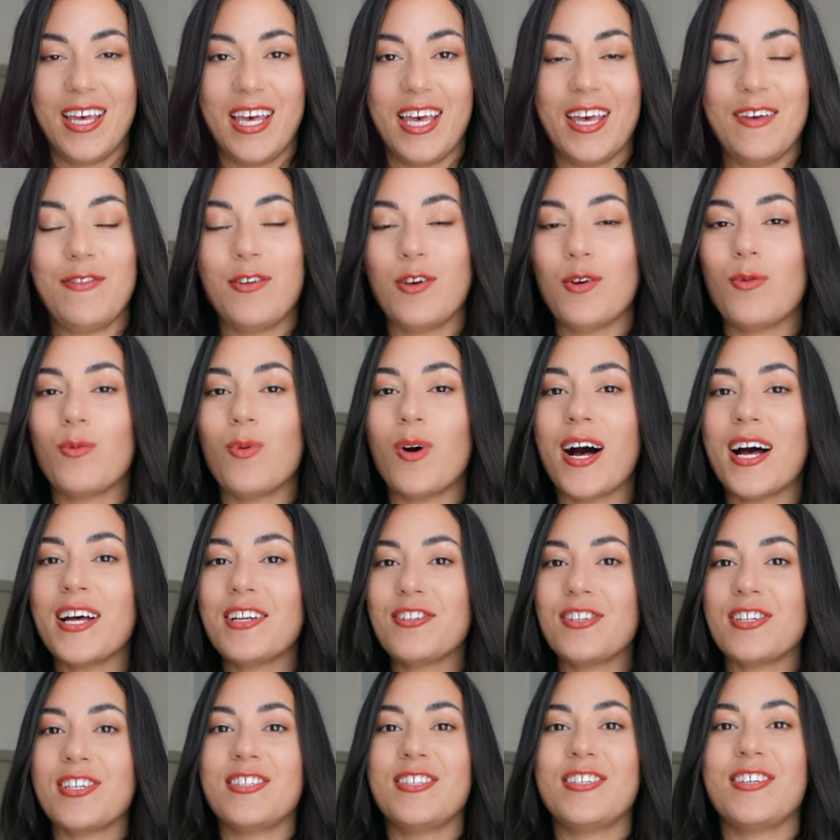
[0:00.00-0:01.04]
If you'll
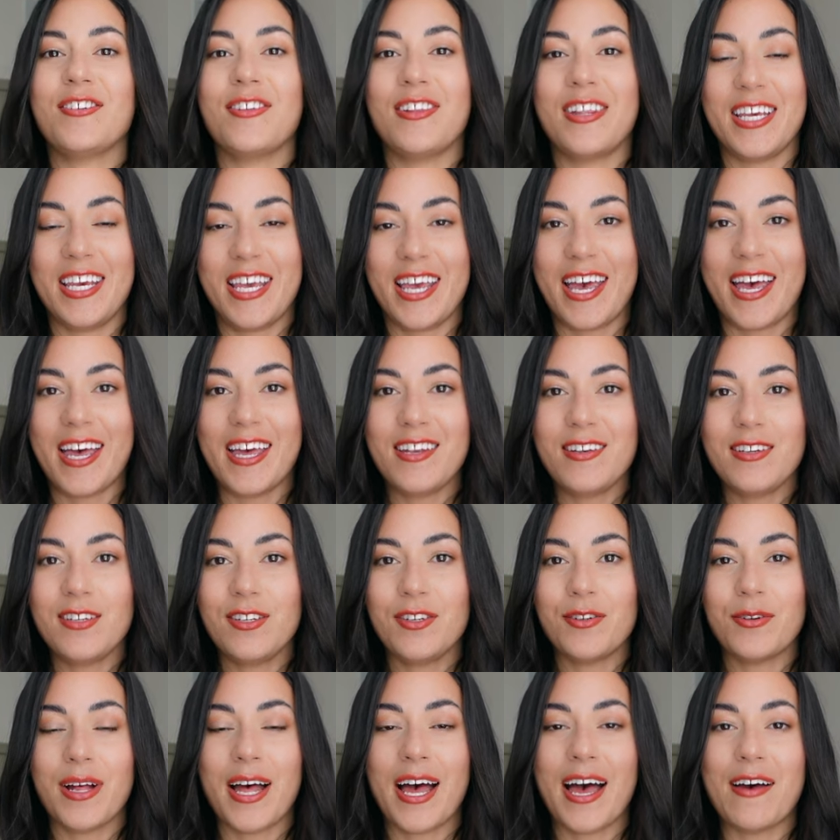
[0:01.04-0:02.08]
watch until the end,
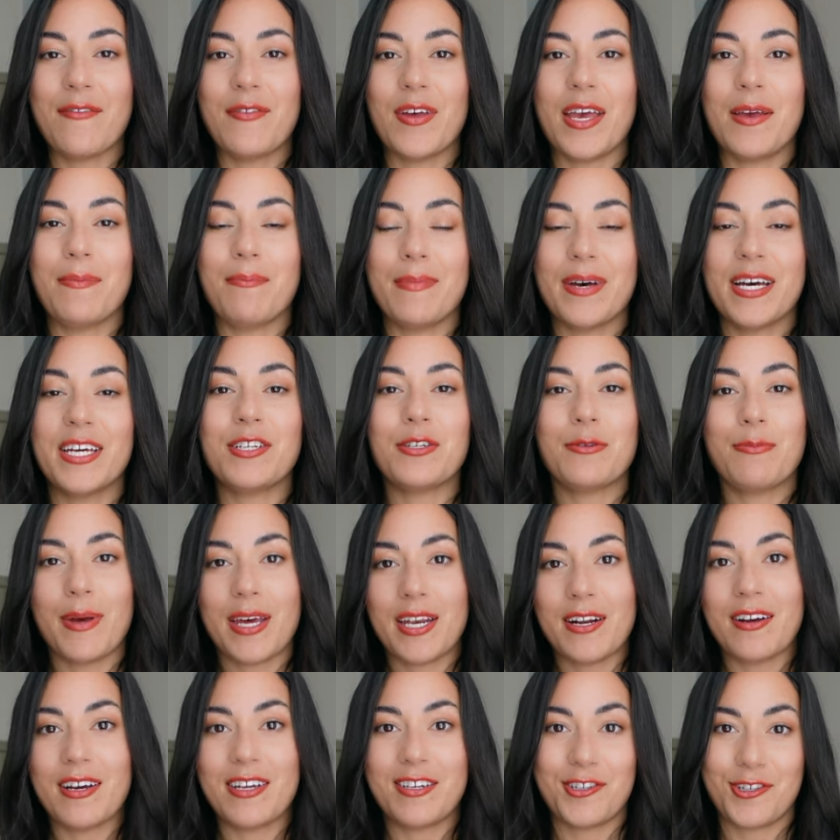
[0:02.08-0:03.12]
you'll have a much
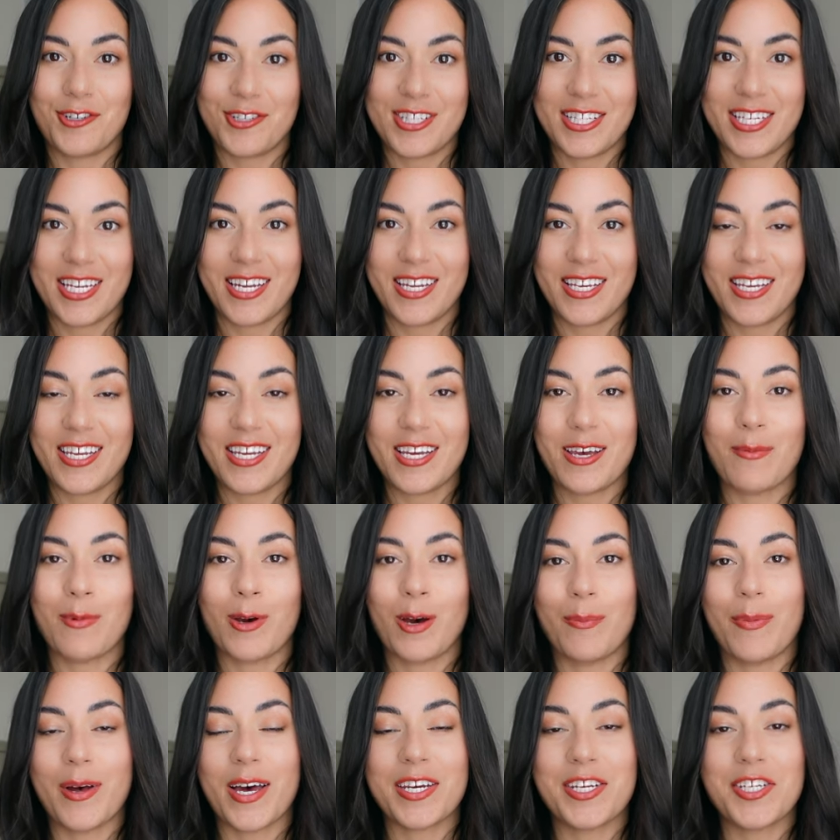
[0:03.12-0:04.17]
better understanding
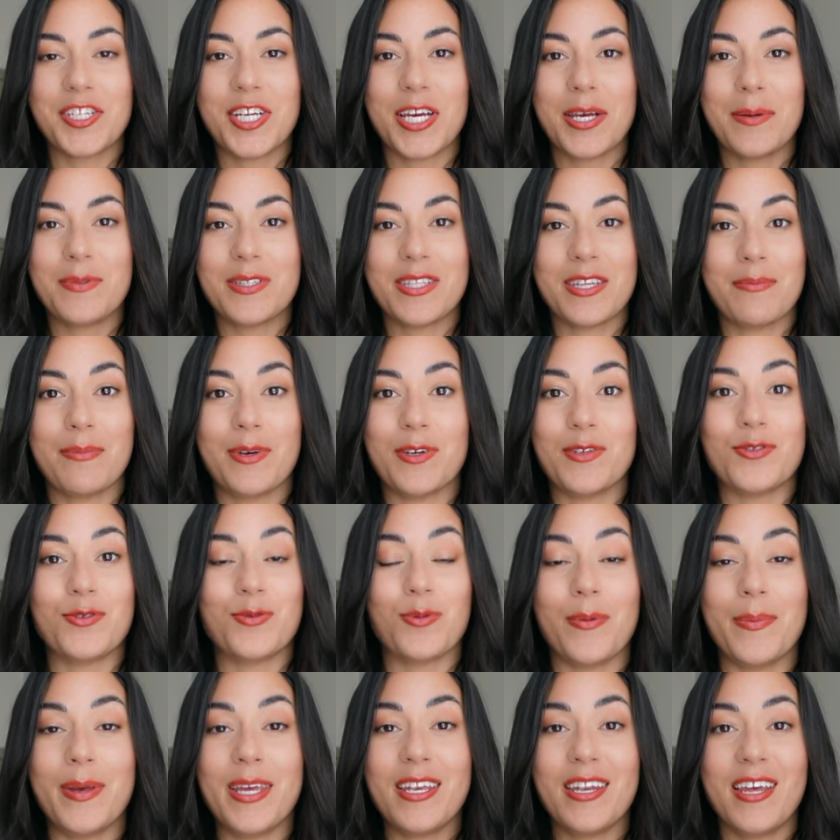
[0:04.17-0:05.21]
about body shapes than most
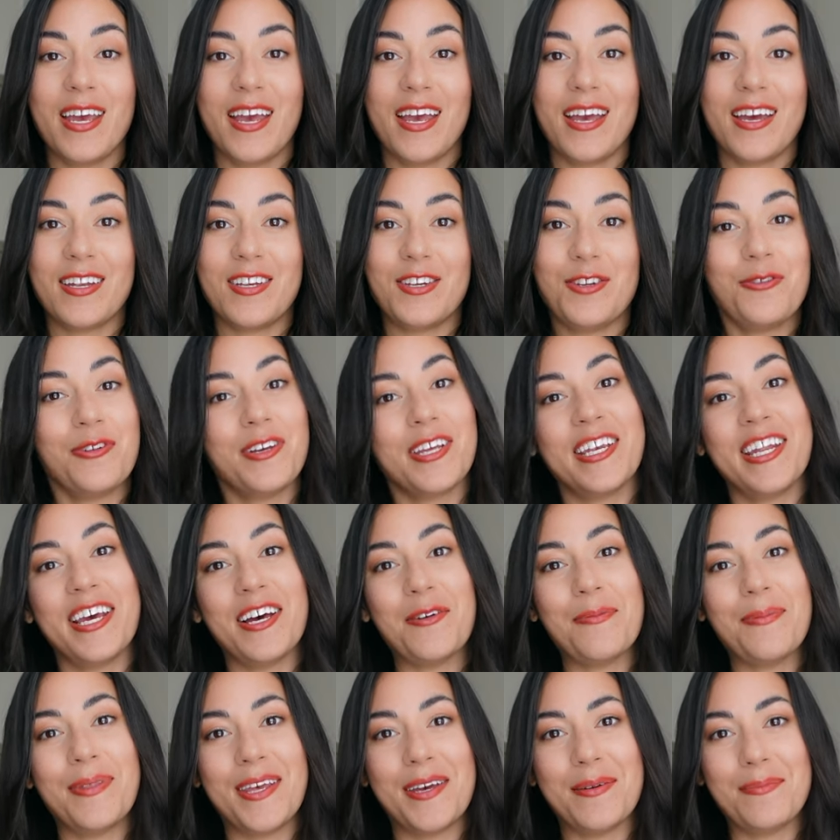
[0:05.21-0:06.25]
women and you can
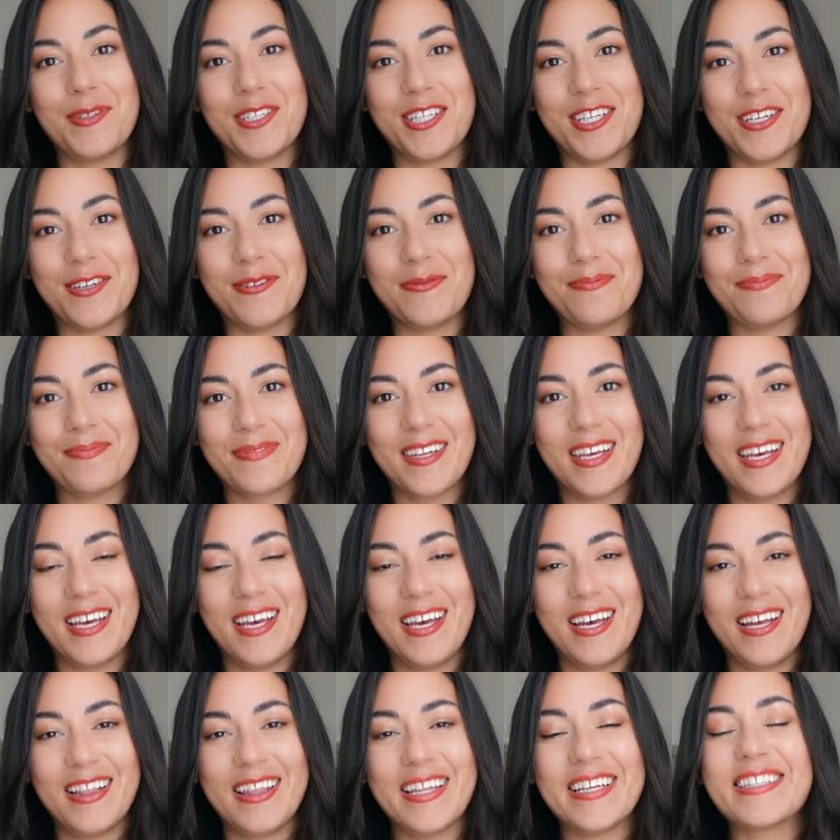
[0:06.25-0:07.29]
help them too.
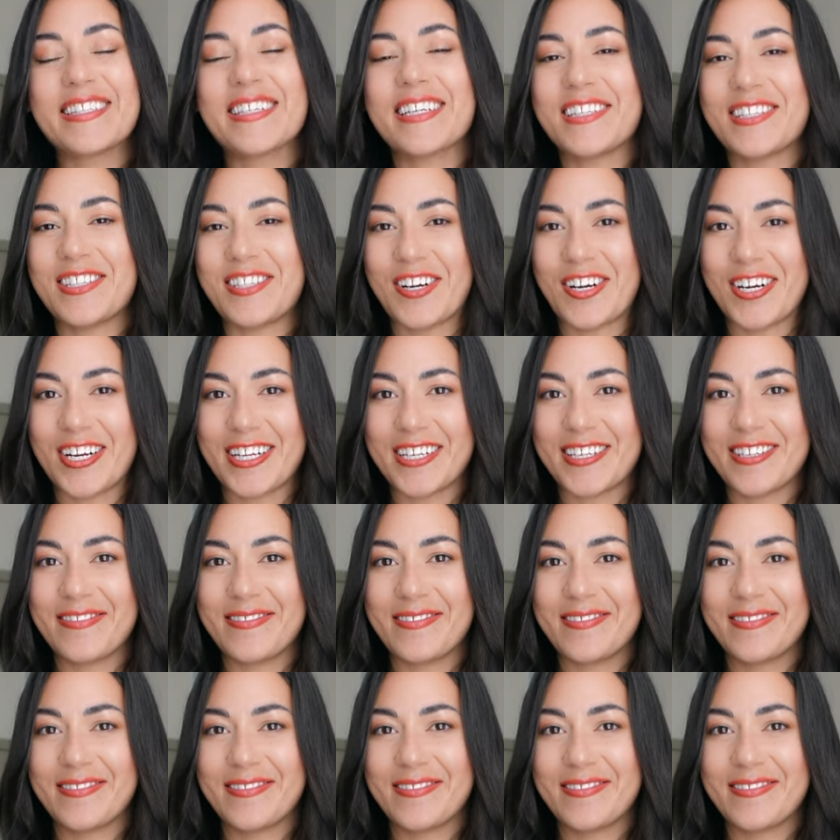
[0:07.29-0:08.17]
Let's get started.